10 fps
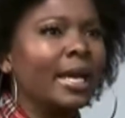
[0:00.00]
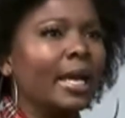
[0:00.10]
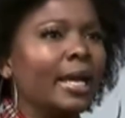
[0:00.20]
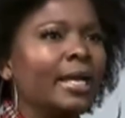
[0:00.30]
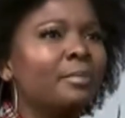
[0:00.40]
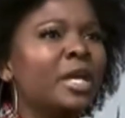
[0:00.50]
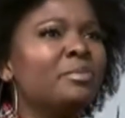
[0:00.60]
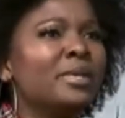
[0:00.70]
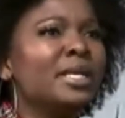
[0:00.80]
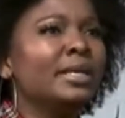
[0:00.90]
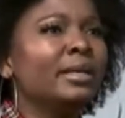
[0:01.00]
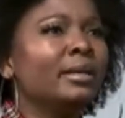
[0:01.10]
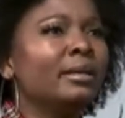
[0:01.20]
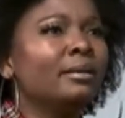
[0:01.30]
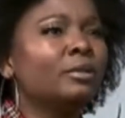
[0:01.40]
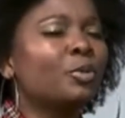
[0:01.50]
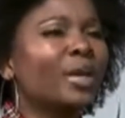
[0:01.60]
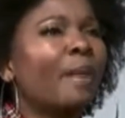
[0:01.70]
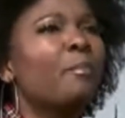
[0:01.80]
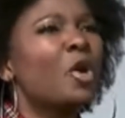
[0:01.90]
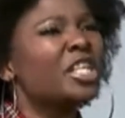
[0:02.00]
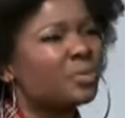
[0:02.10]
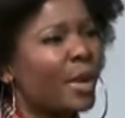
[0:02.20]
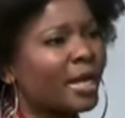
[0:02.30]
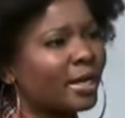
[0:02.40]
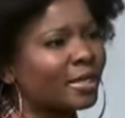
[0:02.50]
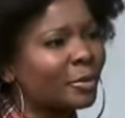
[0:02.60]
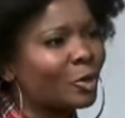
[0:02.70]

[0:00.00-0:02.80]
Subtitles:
it made me to become more inspired,